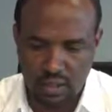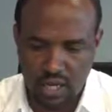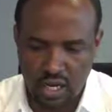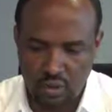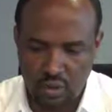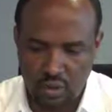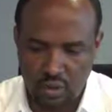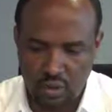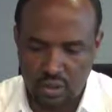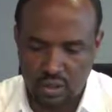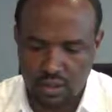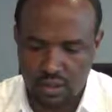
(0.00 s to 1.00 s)
gabion,
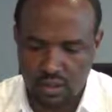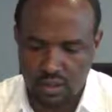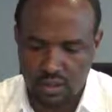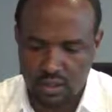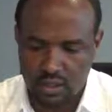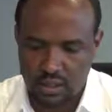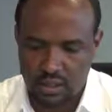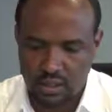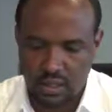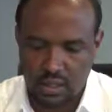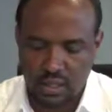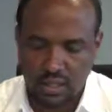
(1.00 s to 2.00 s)
wooden, concrete,
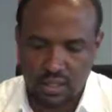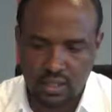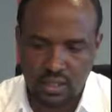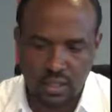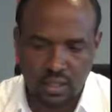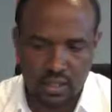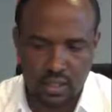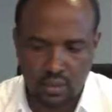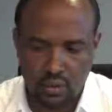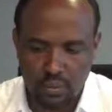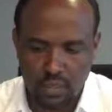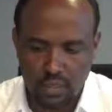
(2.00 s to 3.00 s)
still it need
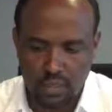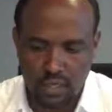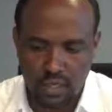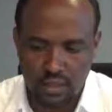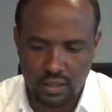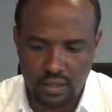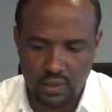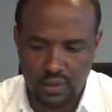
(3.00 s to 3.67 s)
to be decided.